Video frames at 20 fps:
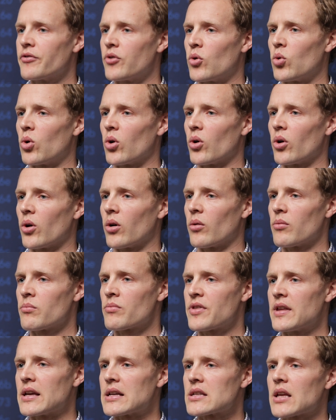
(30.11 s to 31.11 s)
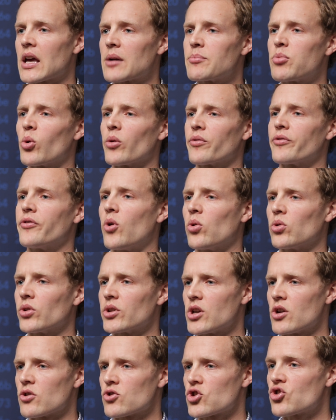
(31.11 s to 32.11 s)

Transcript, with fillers: for things like portfolio